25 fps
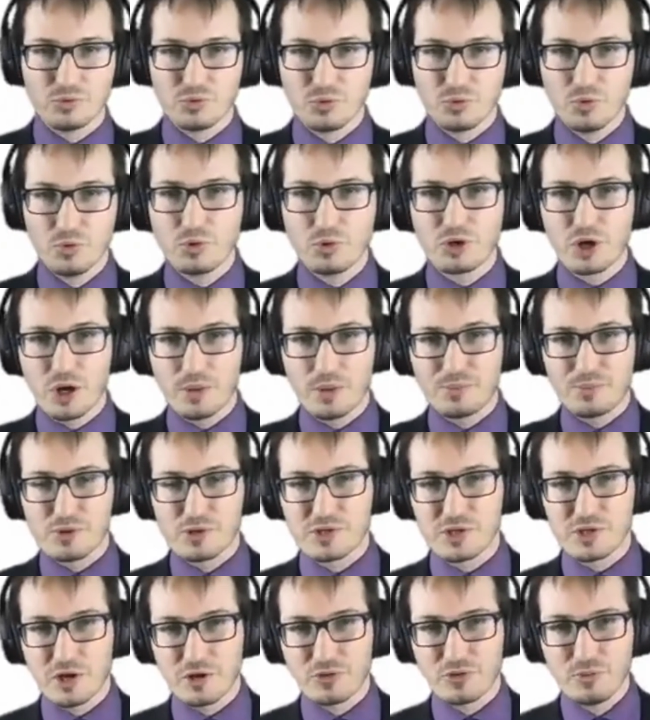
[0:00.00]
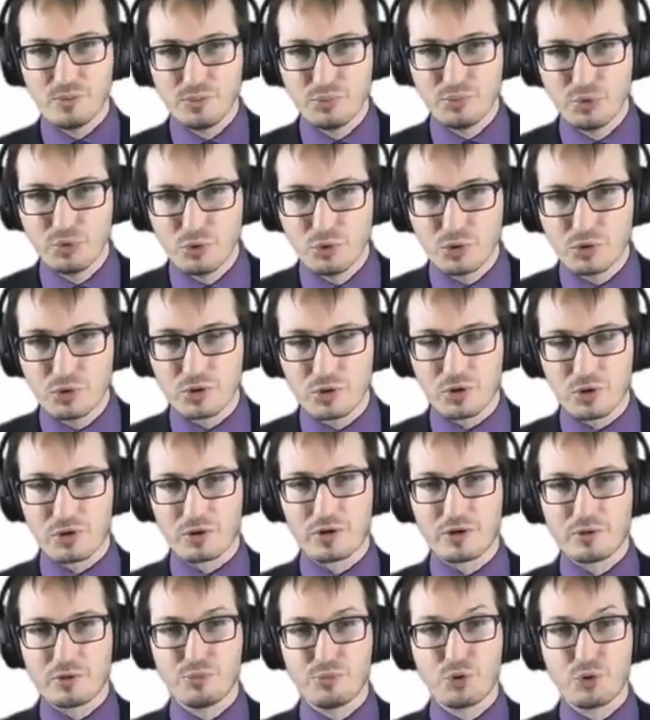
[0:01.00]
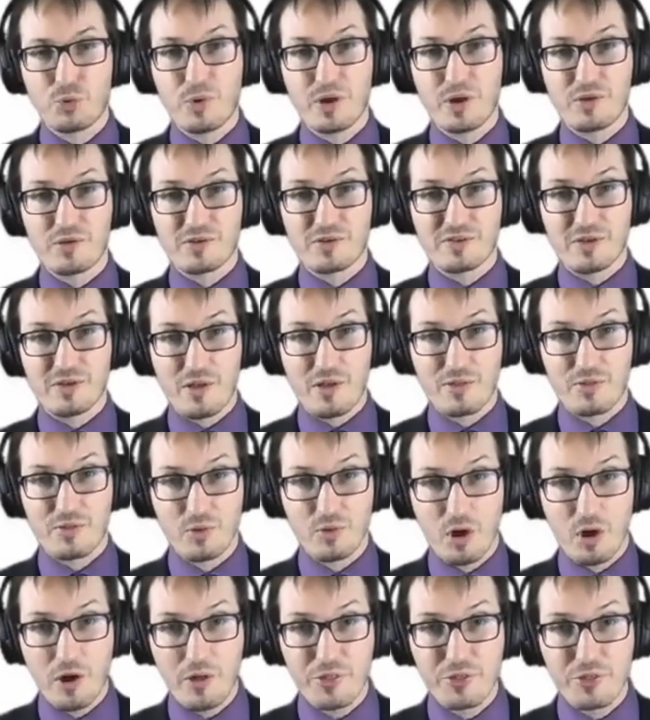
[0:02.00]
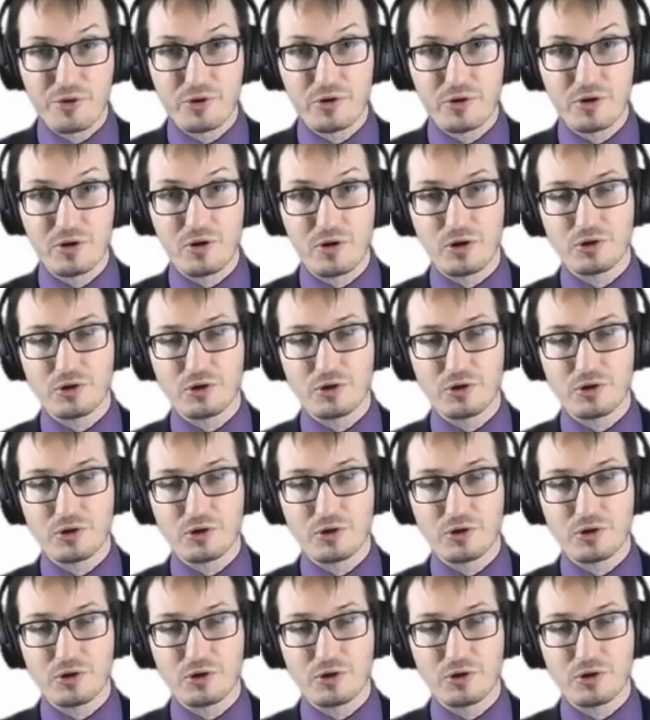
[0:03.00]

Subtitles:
look up a certain book or a book with a certain author,